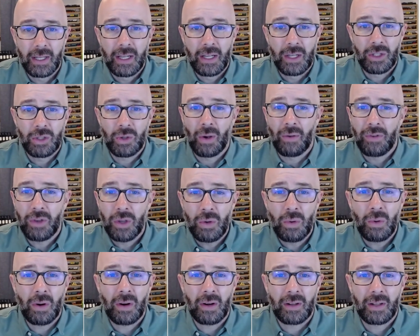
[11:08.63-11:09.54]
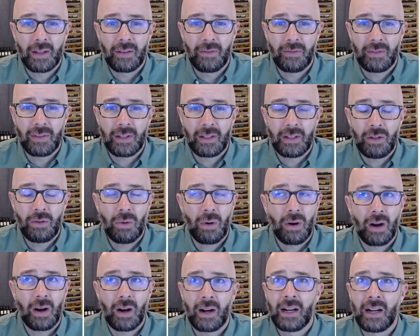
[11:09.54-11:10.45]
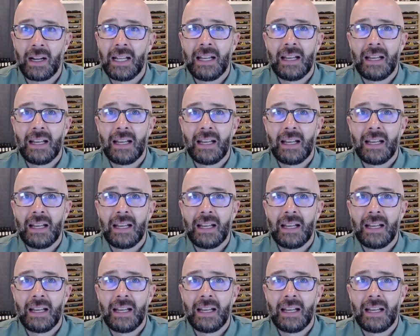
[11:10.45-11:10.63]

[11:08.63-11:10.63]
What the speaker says: So if you are